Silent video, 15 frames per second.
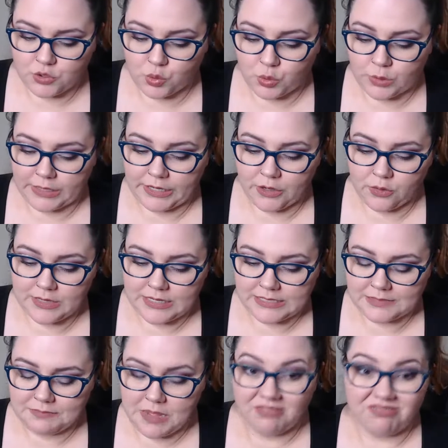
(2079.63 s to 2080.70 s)
Oreo this
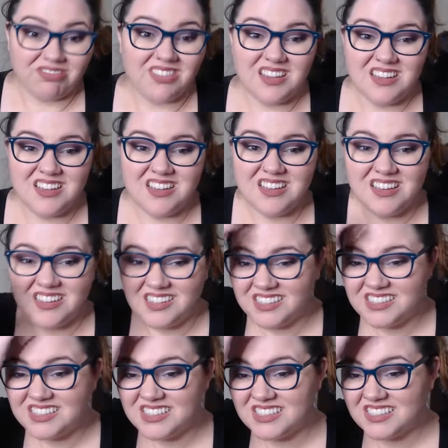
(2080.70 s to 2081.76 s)
month.
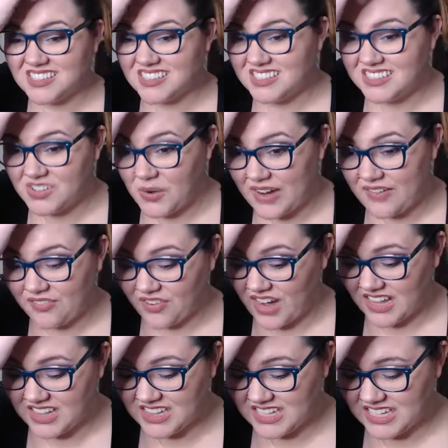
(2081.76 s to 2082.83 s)
Quite
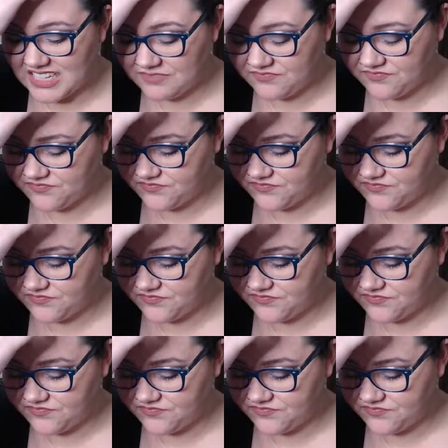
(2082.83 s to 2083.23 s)
frankly,